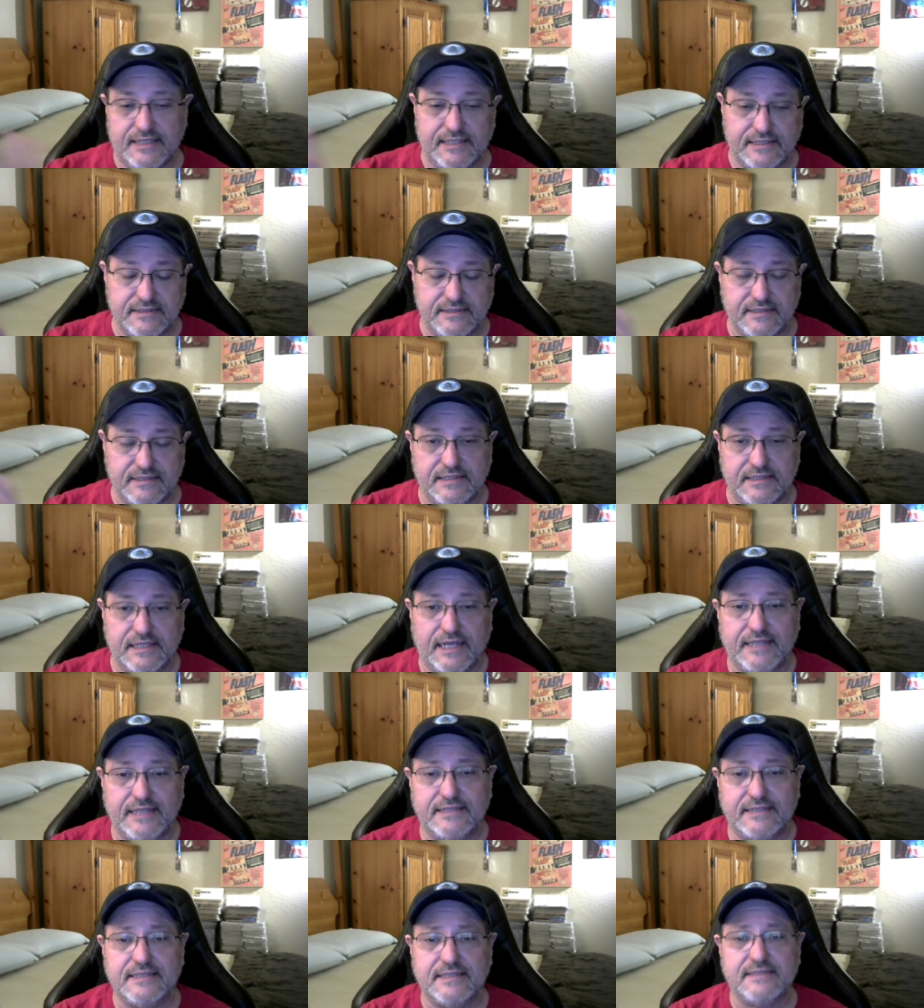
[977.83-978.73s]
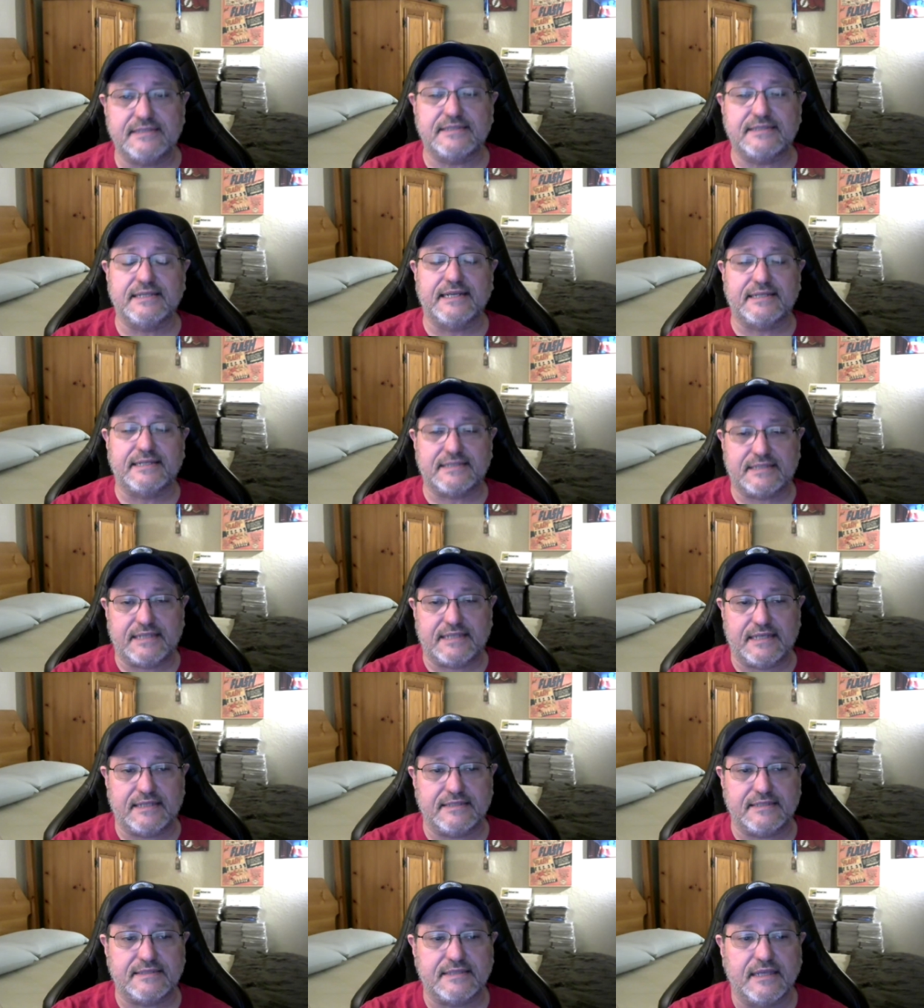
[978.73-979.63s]
into the
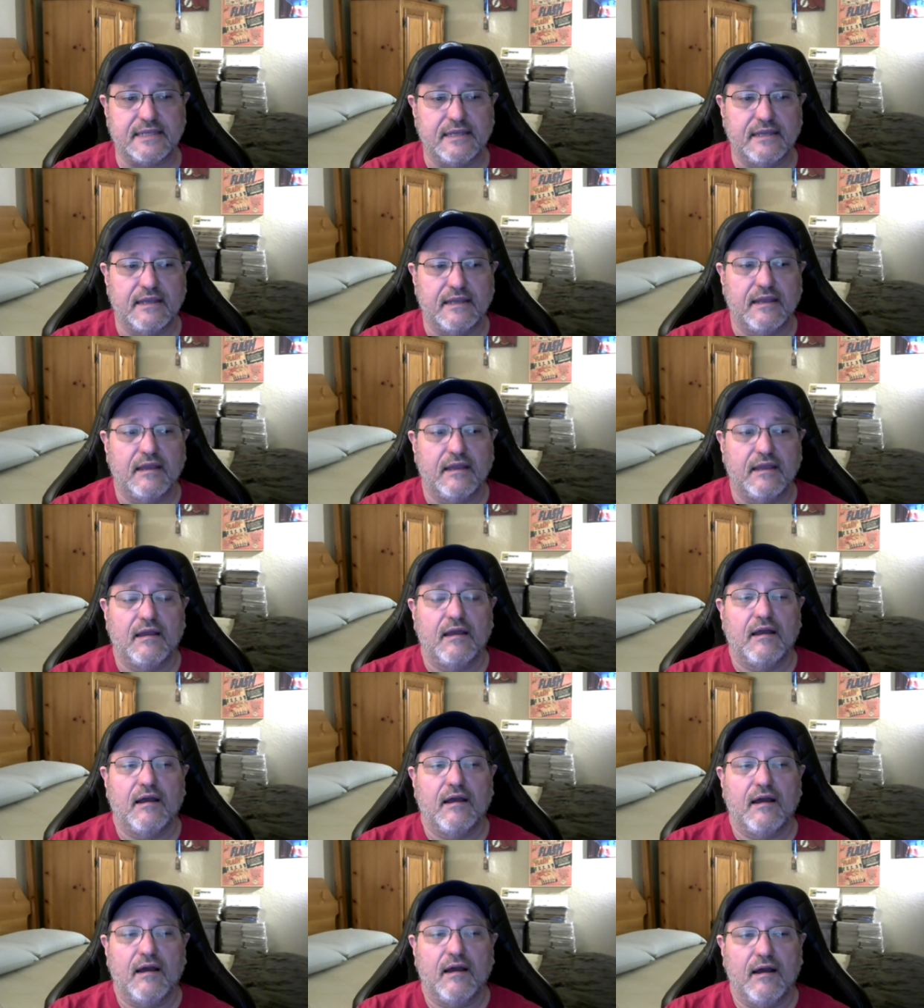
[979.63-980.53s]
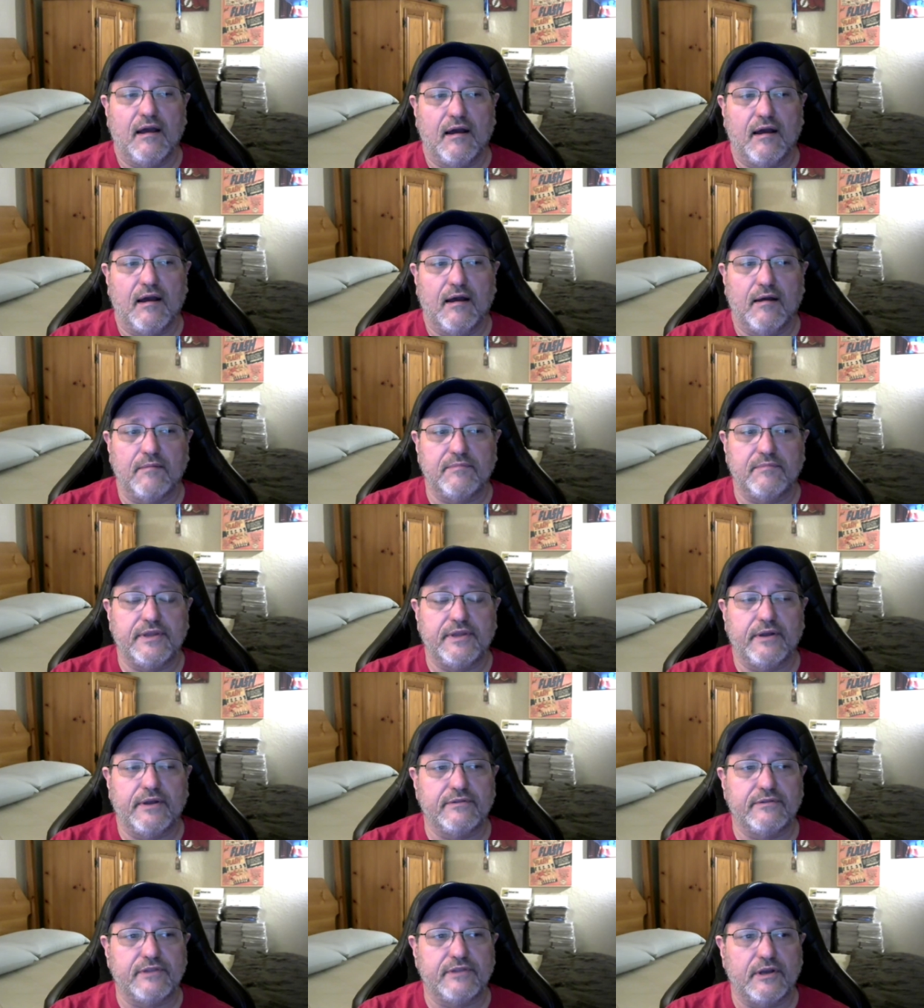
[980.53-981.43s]
1960s,
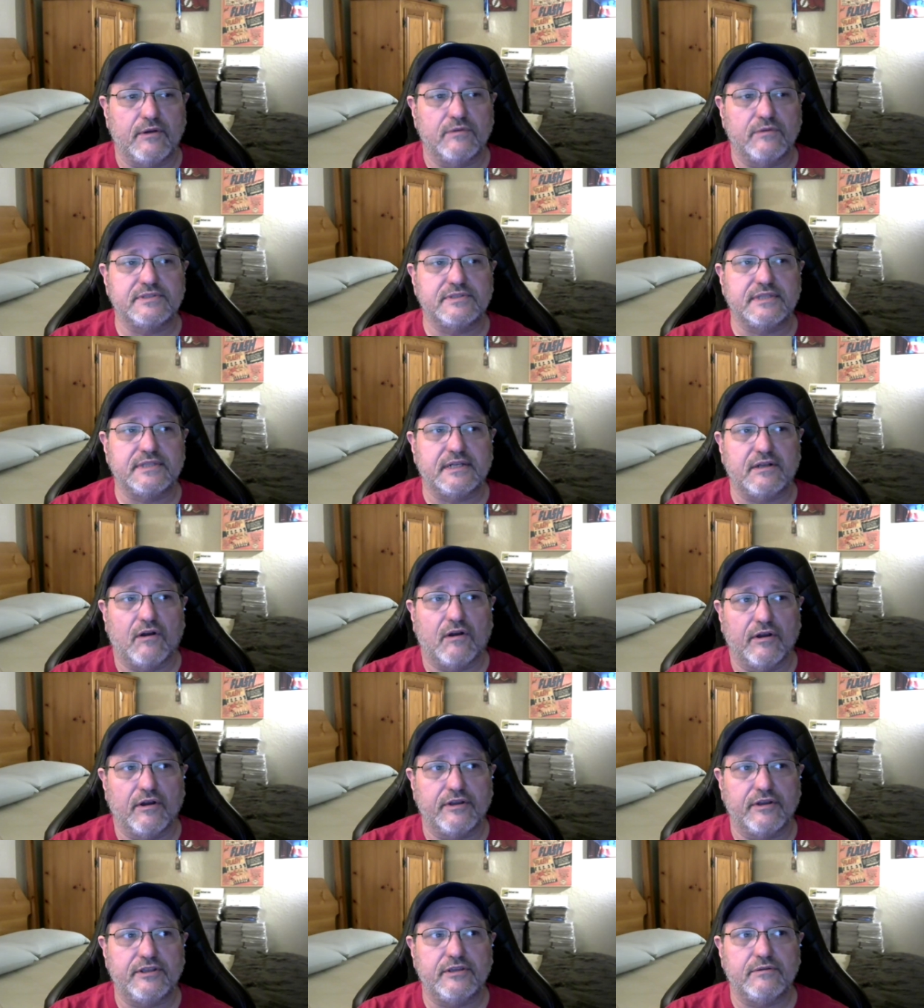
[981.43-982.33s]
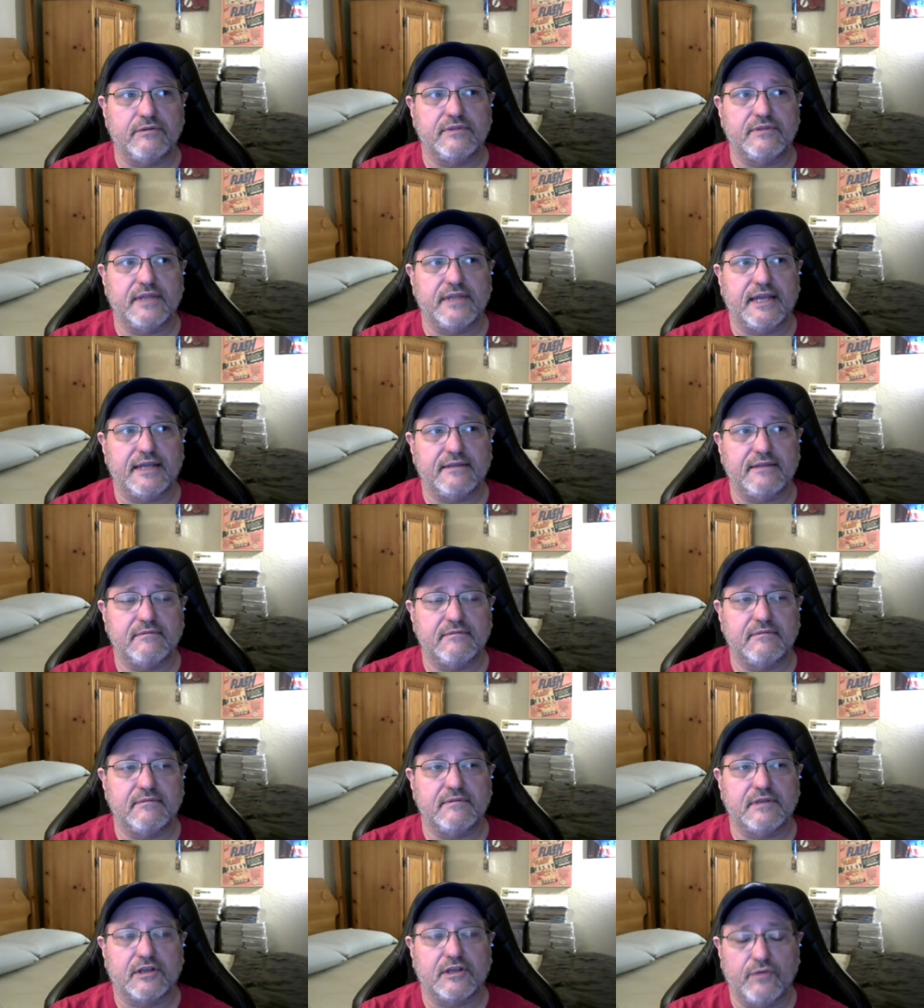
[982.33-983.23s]
there are those that argue that
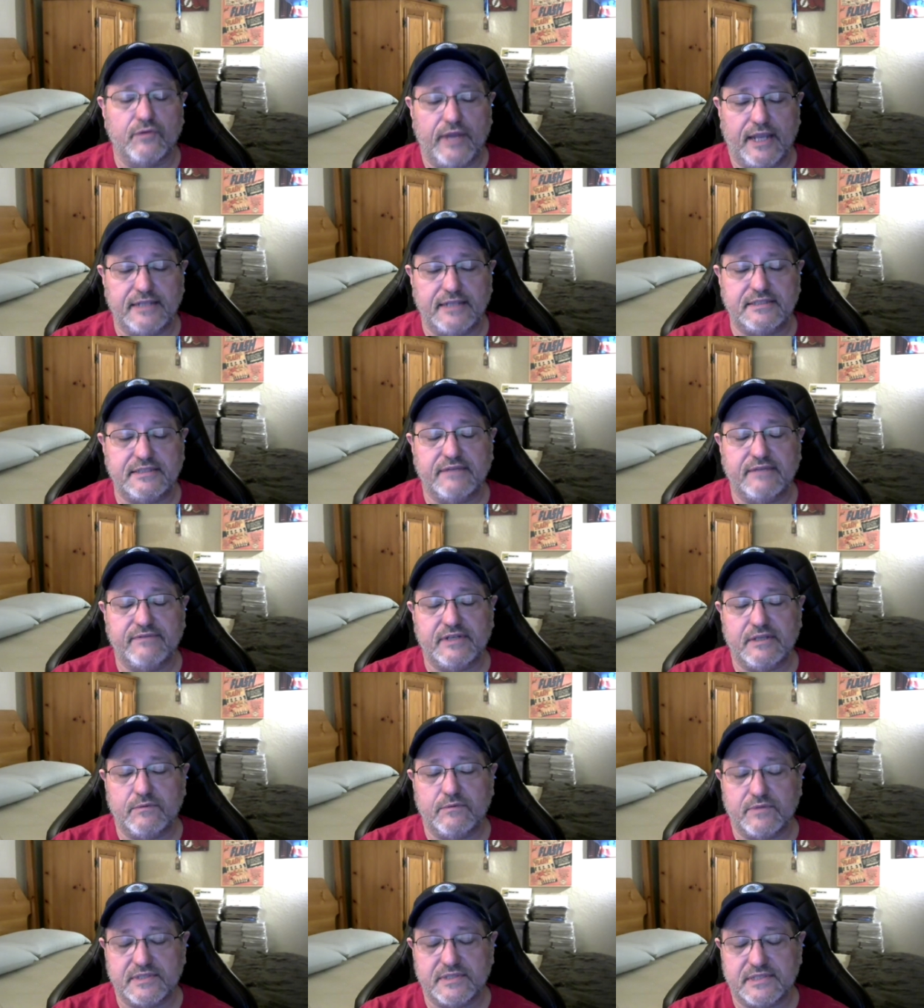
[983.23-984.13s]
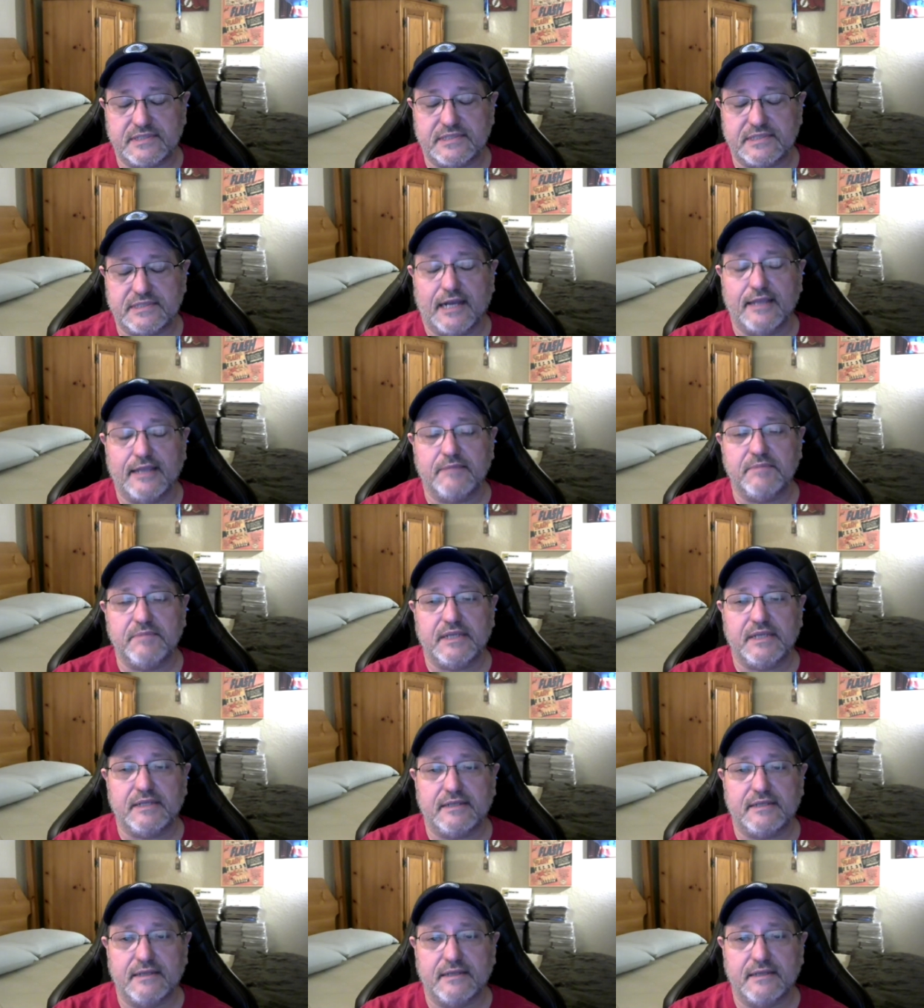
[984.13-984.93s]
the creativity was stymied.